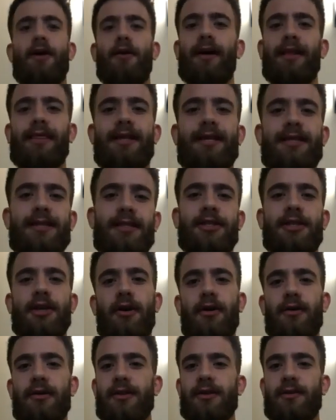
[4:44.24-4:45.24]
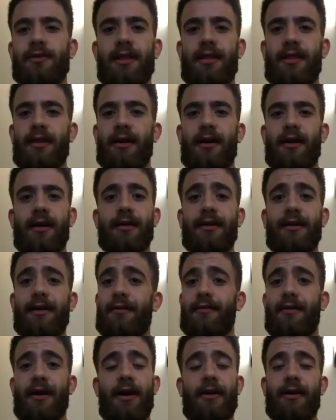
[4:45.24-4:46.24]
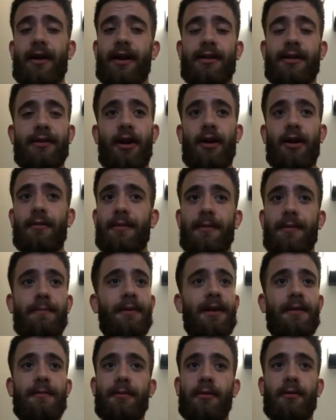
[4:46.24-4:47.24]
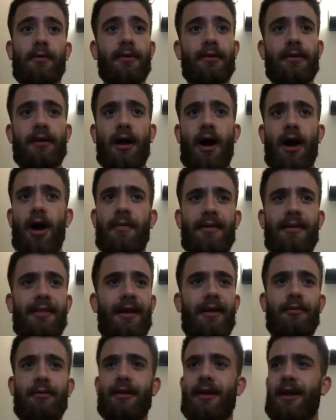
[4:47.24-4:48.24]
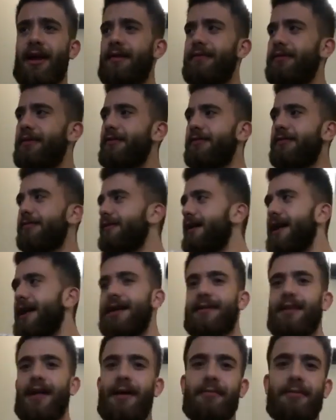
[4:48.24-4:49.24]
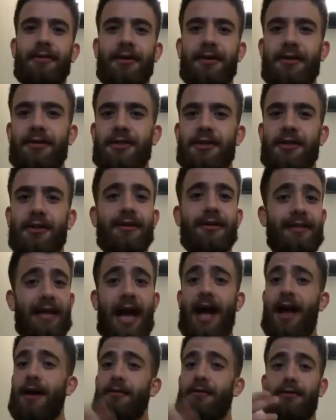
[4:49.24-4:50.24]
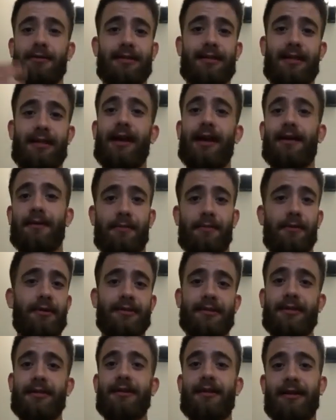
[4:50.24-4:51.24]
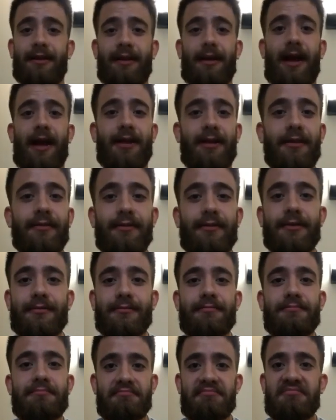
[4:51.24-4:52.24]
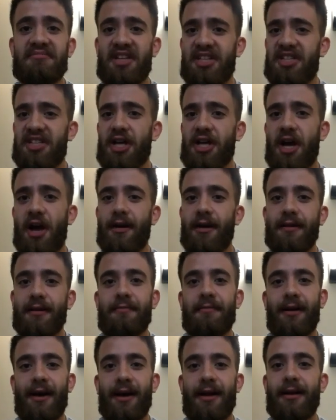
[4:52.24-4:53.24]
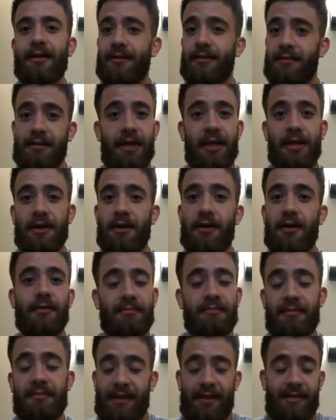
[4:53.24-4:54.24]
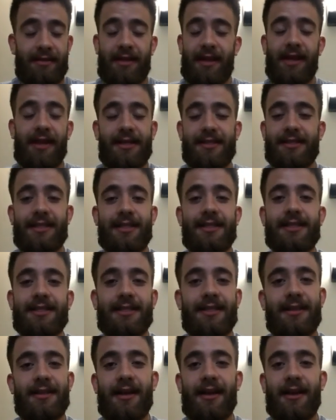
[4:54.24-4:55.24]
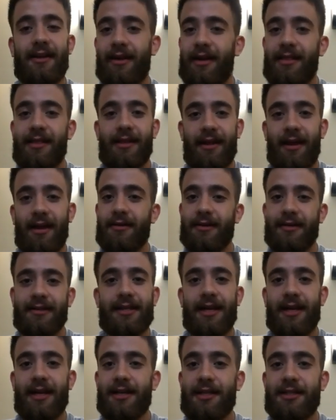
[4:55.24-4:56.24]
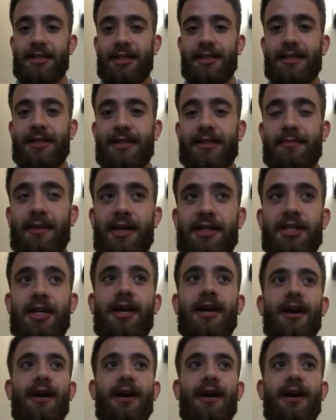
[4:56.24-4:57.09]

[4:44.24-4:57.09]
at these shows with Guevara and Darby, people would come and they would have their AEW shirts. I was like personally kind of in shock, but that they exist in there and they are excited just as much.